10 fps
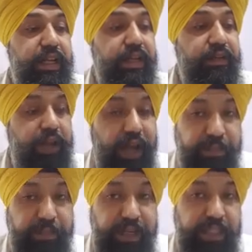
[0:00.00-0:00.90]

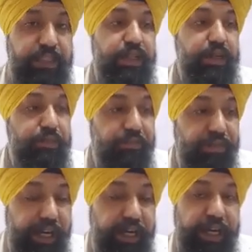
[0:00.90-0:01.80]
happiness,
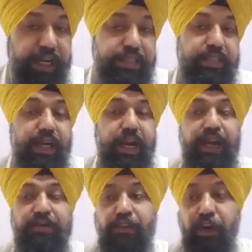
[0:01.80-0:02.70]
friendliness,
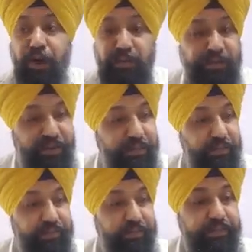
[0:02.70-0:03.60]
and warmth.
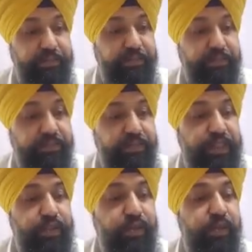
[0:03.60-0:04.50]

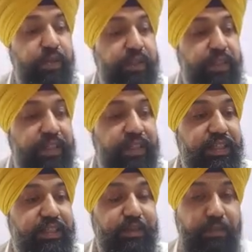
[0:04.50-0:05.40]
So
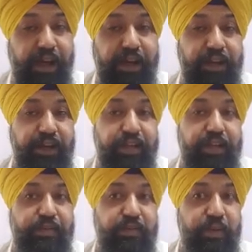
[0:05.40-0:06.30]
smile
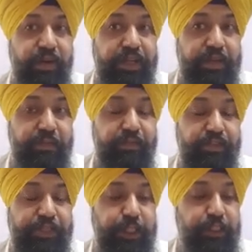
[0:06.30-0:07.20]
in body,
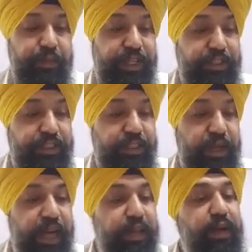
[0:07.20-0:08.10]
facial expressions,
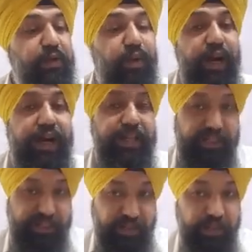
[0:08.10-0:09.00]
and the
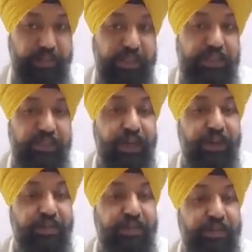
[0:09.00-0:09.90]
voice, the
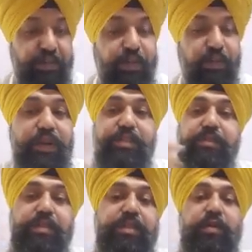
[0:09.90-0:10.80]
sound. And the voice
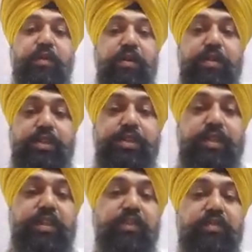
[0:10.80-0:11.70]
means nature has
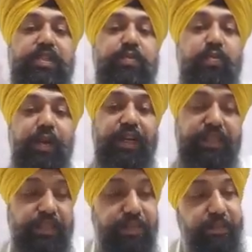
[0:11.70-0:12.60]
given us
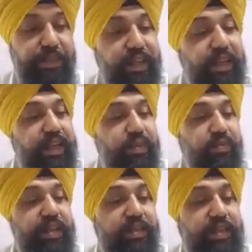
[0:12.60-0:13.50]
voice.
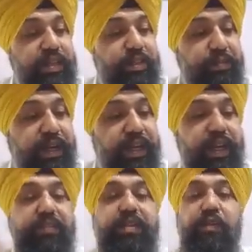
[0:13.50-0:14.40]
We are speaking
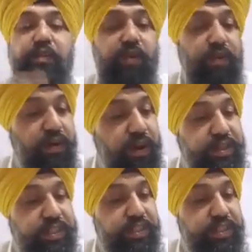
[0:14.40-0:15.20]
with our vocal cords. So the